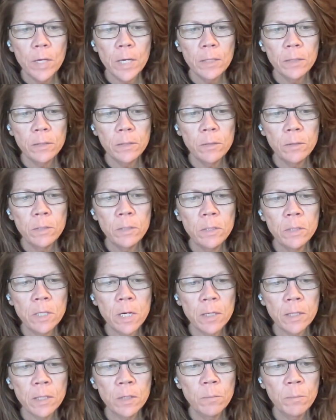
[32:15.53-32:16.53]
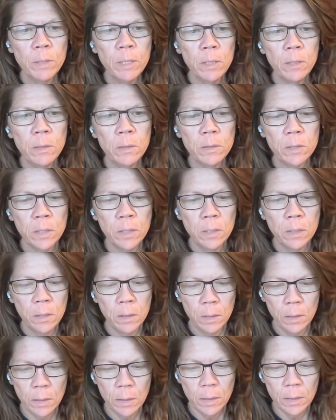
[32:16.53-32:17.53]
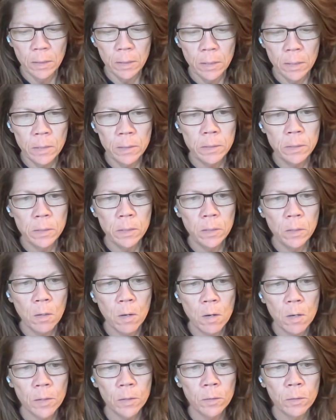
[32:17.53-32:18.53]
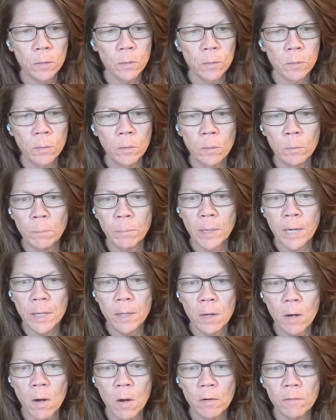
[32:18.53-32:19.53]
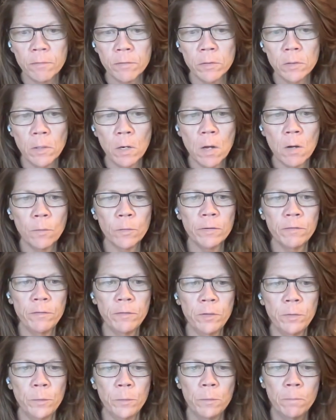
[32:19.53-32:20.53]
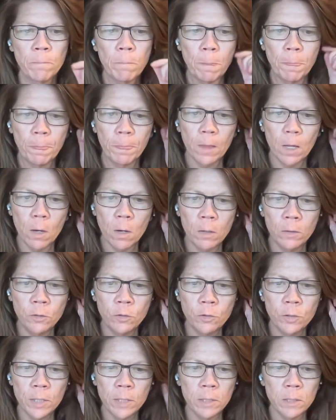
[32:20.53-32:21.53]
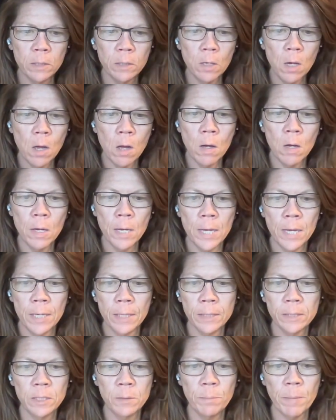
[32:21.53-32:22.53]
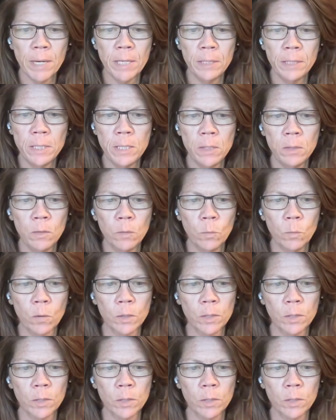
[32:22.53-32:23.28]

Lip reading: Okay, so this document is an article by the Harvard Law Review on trust law and expecting the